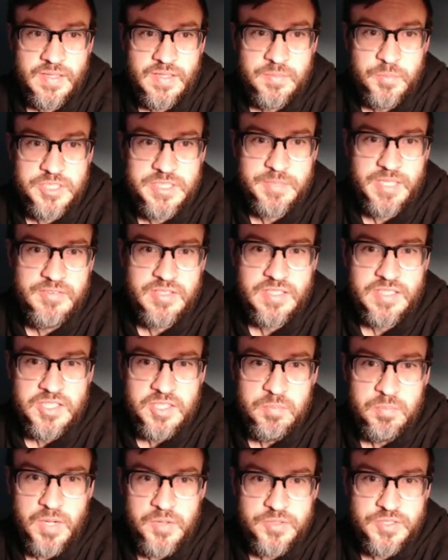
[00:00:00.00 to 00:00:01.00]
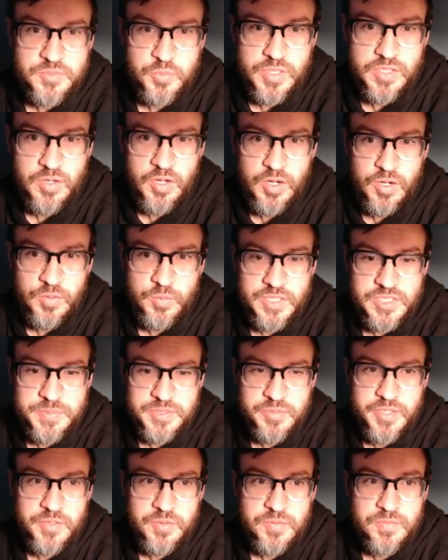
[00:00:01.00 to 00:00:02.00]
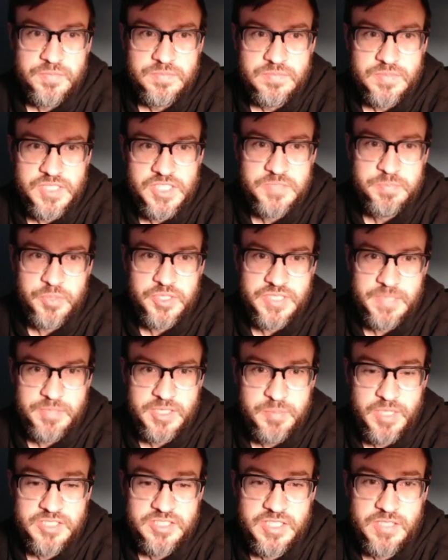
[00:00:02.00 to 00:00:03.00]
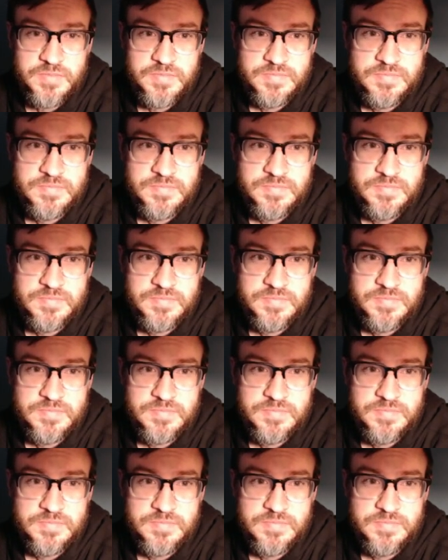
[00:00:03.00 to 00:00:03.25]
Precept 11. Mothers will always betray you. This precept explains itself.